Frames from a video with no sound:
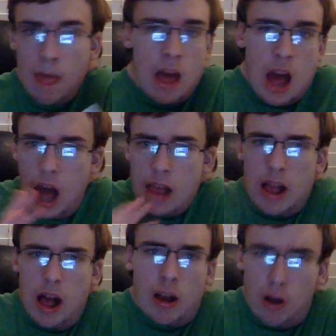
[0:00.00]
I'm
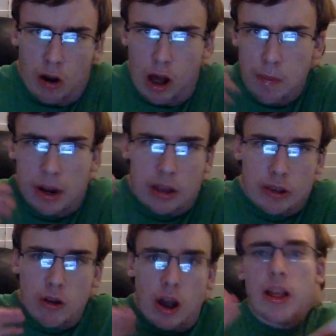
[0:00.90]
not caught up and I'm
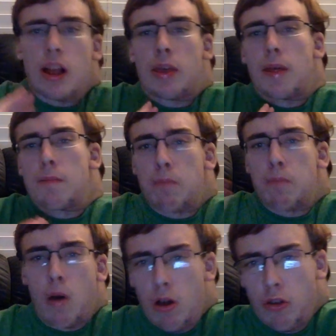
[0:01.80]
trying not to be
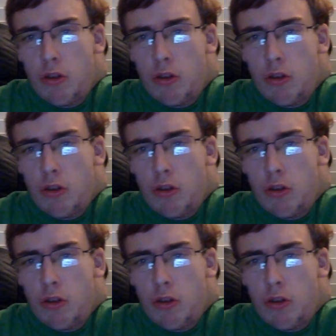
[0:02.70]
spoiled.